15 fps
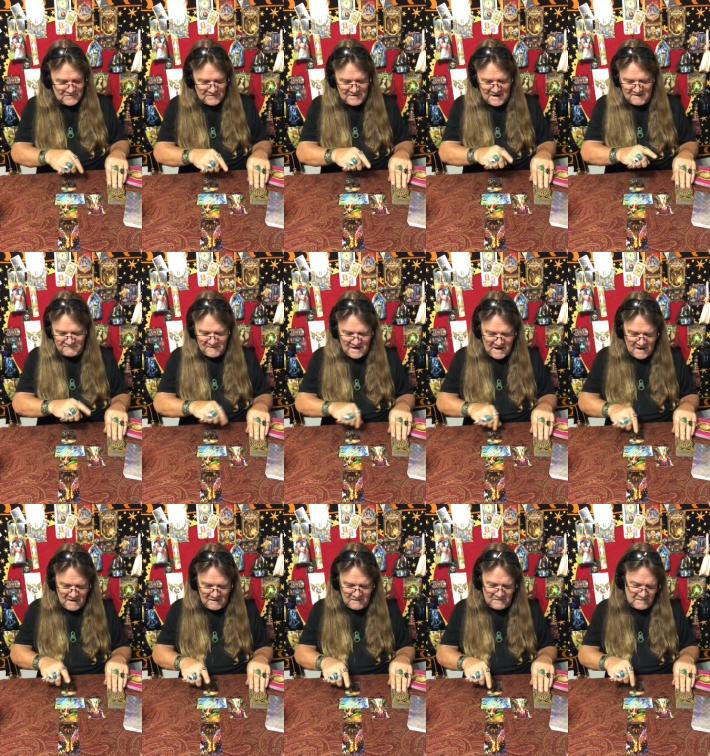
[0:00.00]
could have
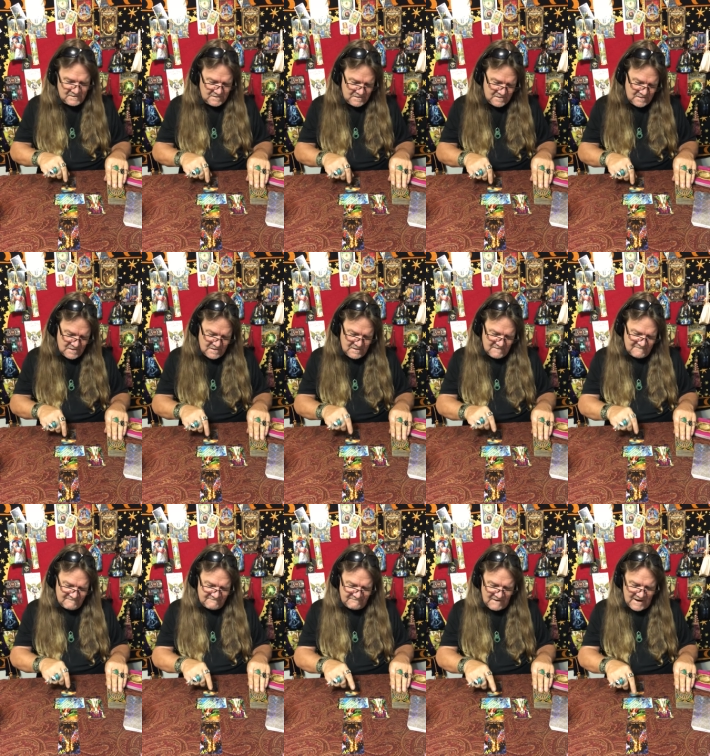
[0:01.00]
air,
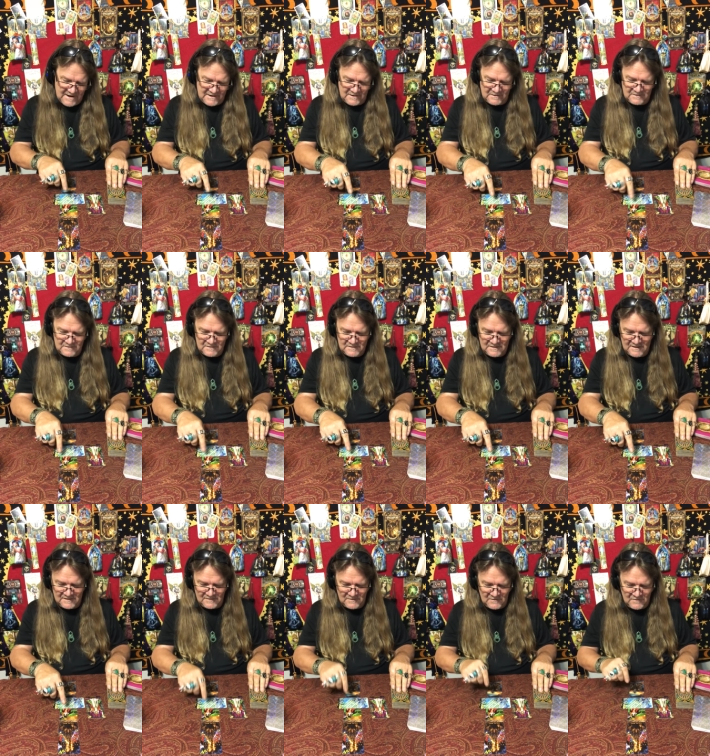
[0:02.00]
fire,
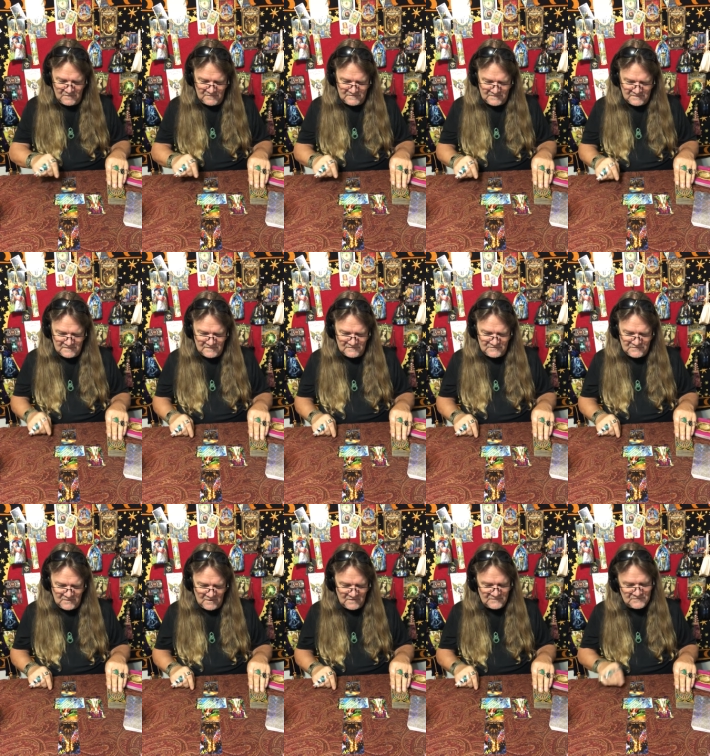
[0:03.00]
and earth in their
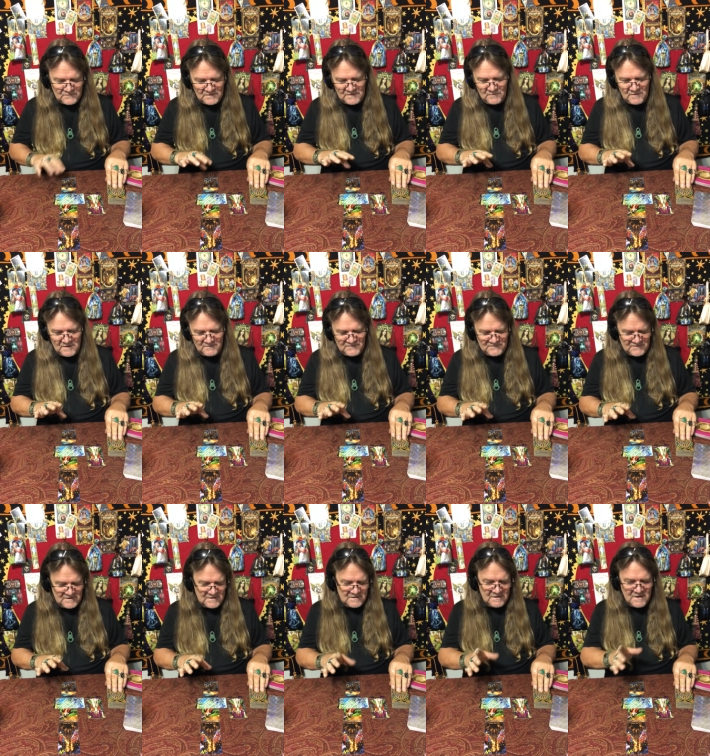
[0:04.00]
charts. Really what I'm
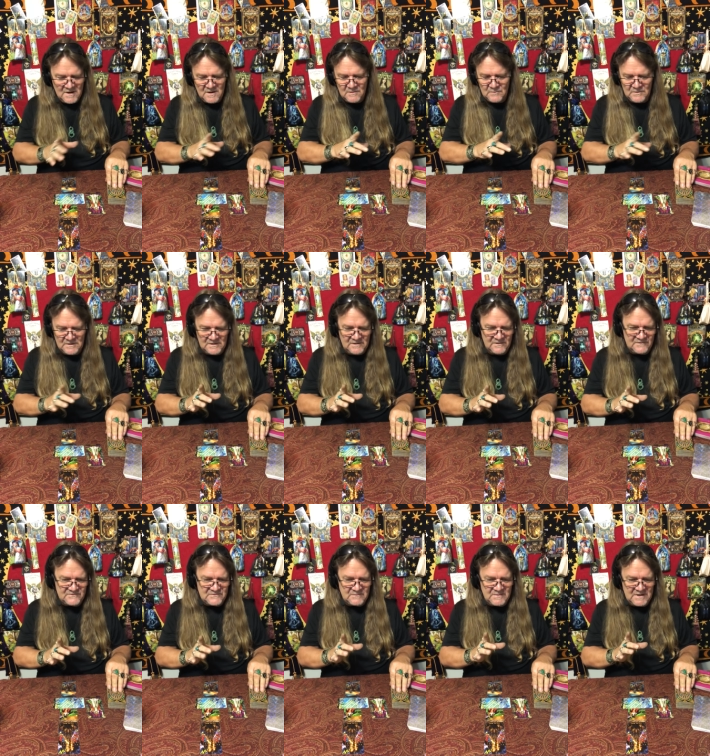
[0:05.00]
seeing. Really
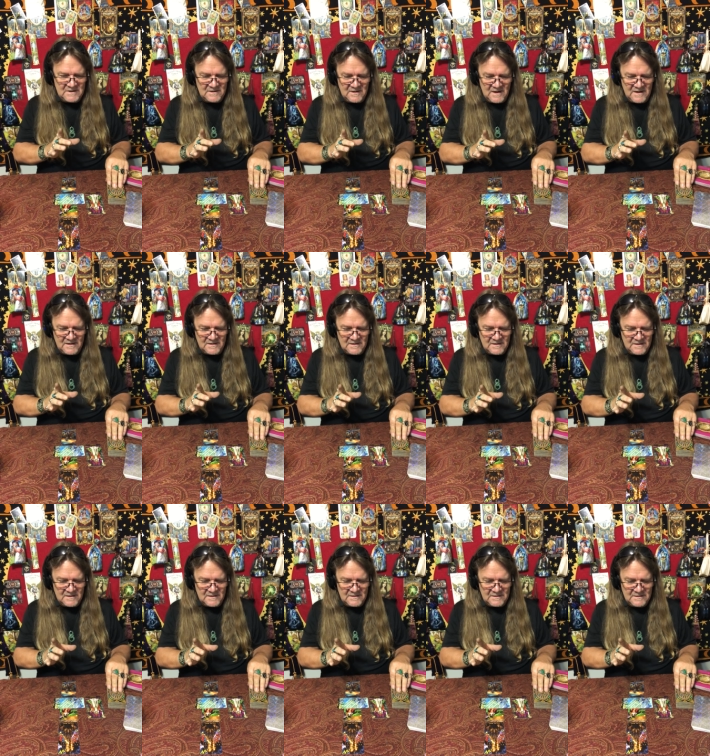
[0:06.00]
looks to me like
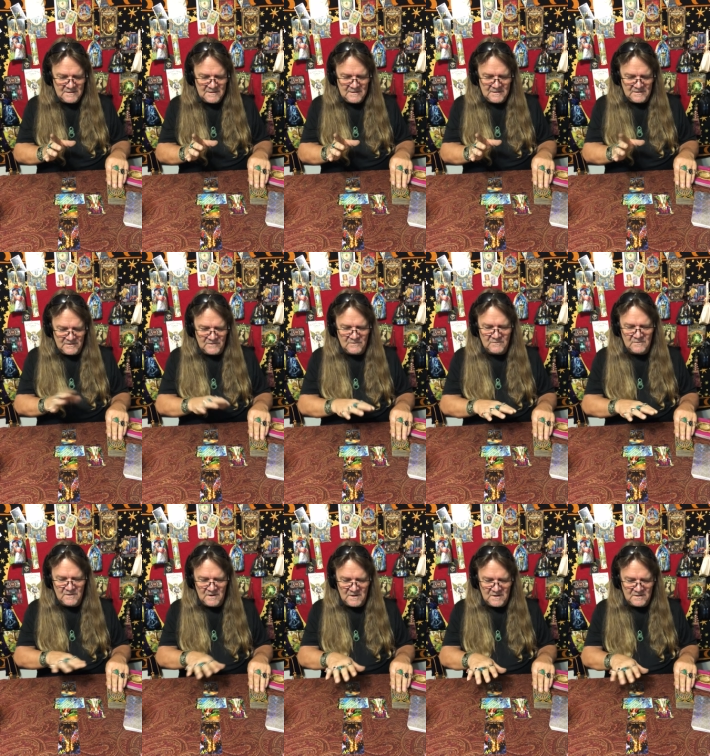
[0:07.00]
uh, you
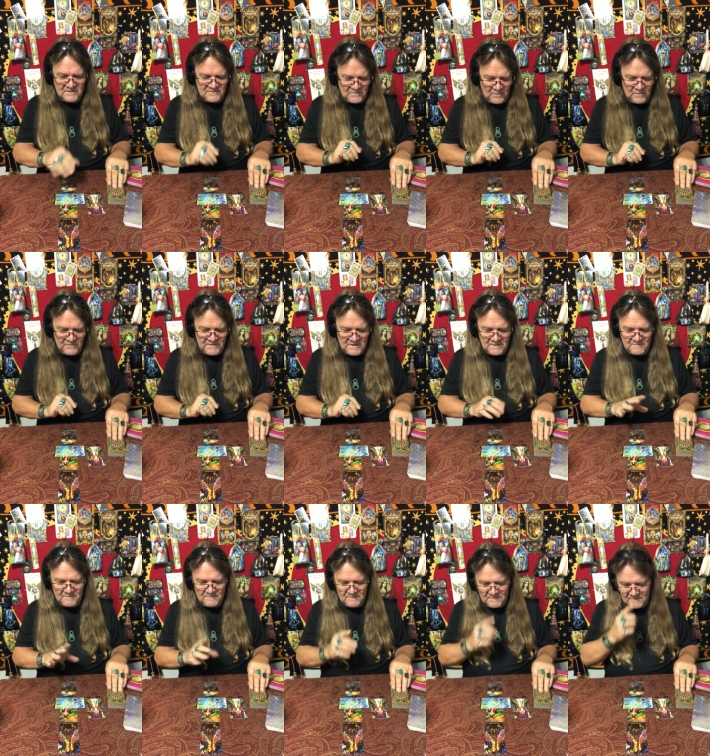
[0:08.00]
uh, told them,
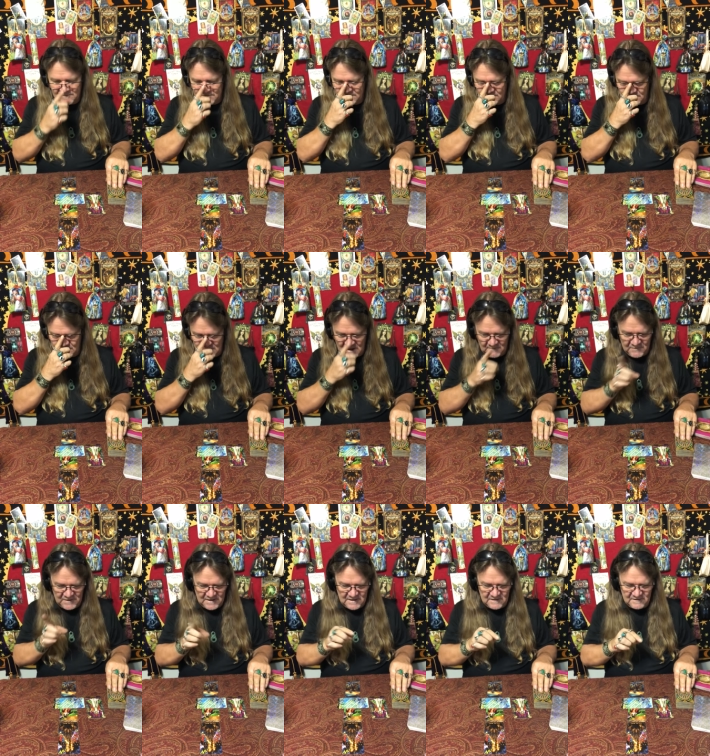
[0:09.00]
mm, not
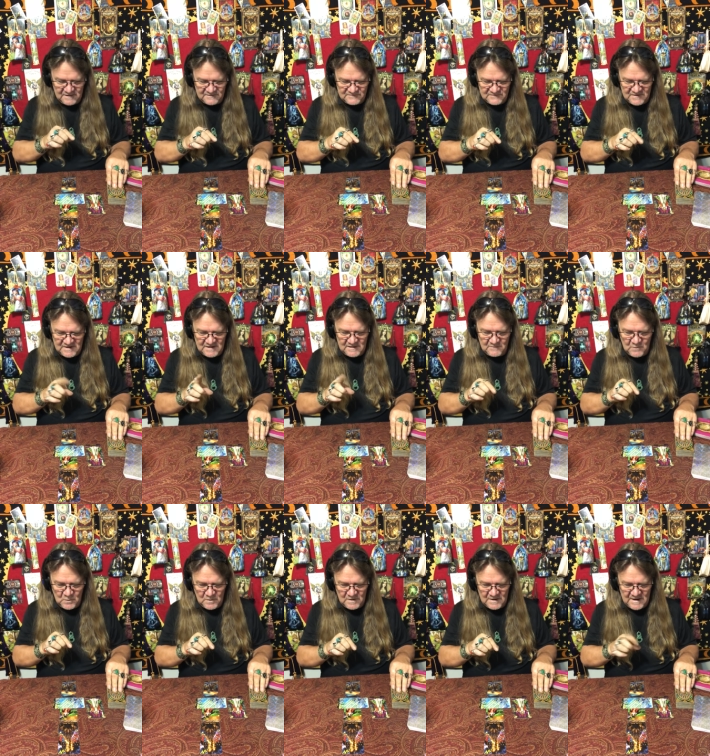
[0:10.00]
playing this
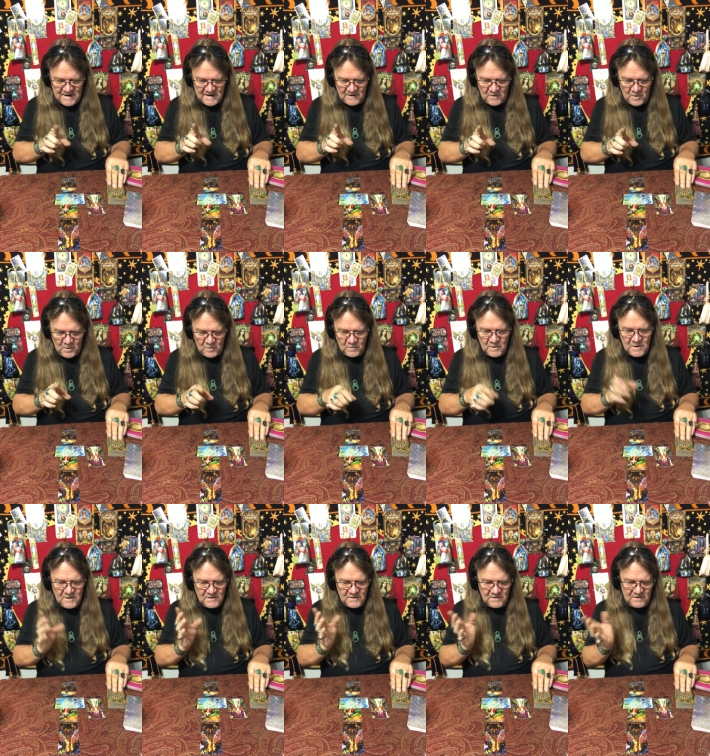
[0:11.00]
anymore at all
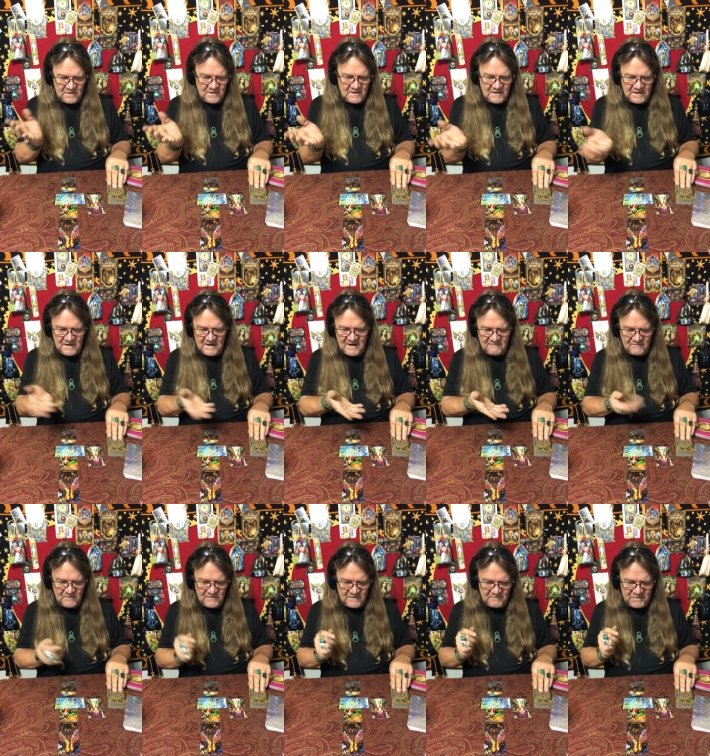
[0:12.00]
going to
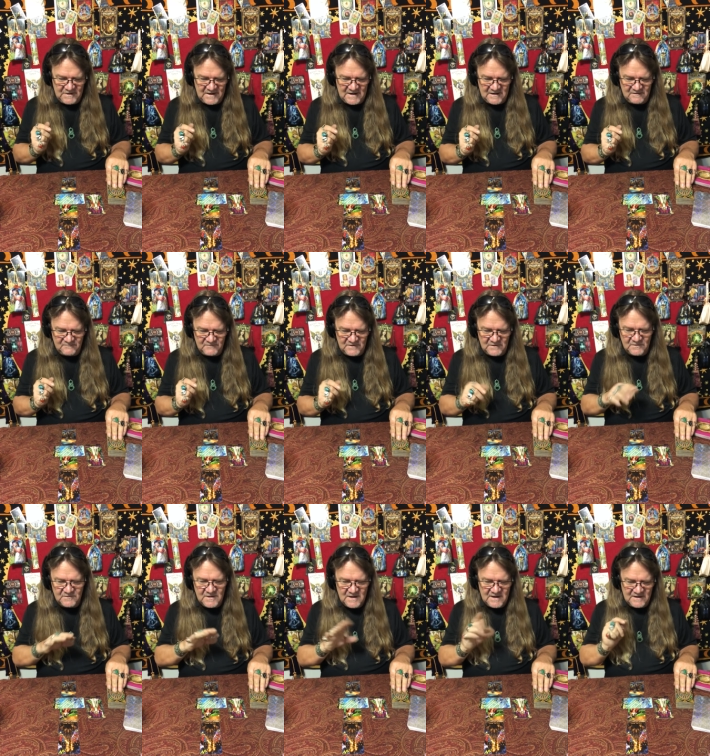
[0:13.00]
level the playing
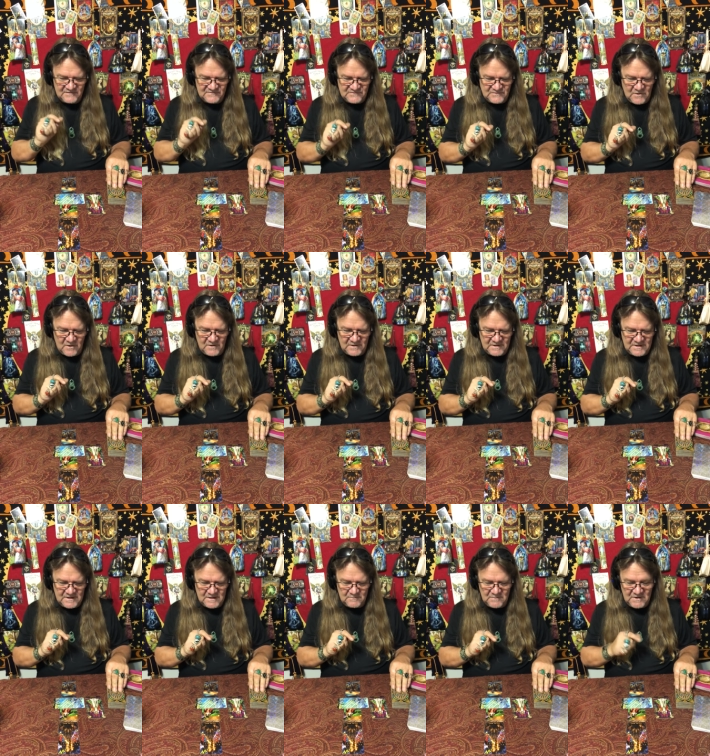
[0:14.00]
field and start
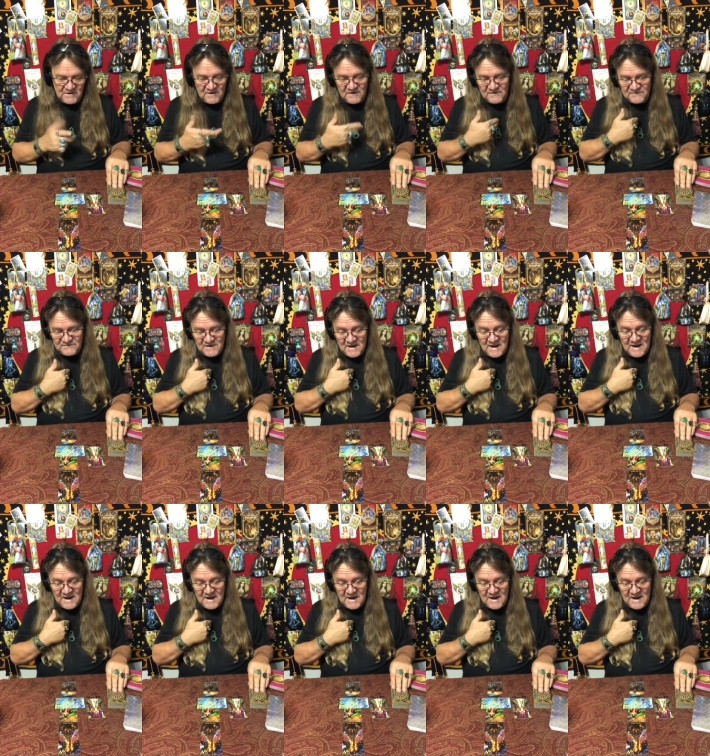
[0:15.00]
again because